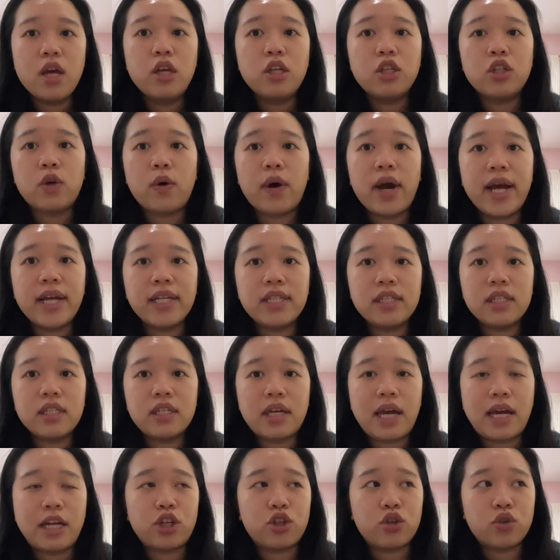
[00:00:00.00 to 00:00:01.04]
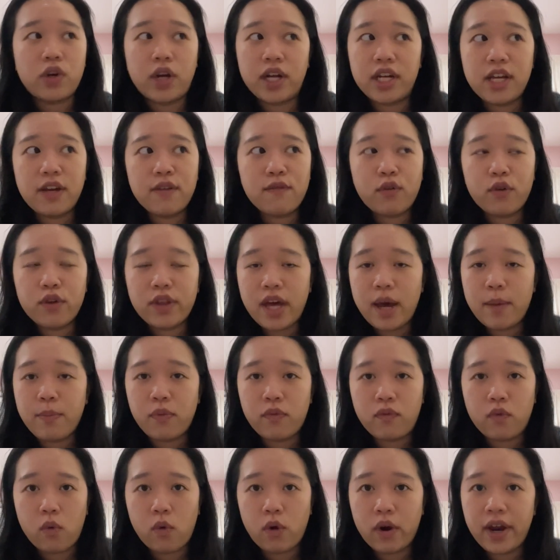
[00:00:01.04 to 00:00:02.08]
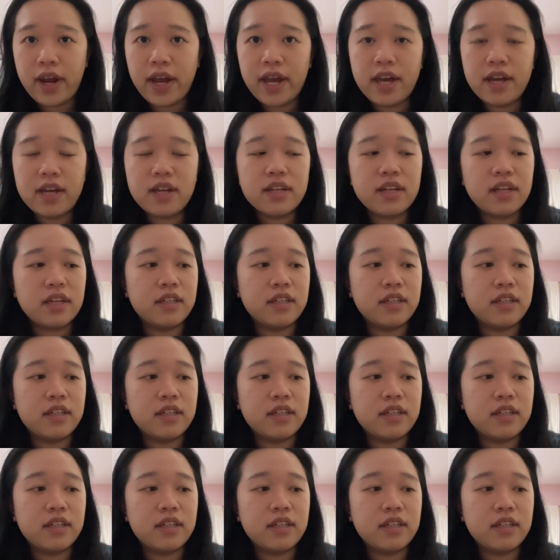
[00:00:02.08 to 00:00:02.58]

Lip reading: so I had to get training for that beforehand.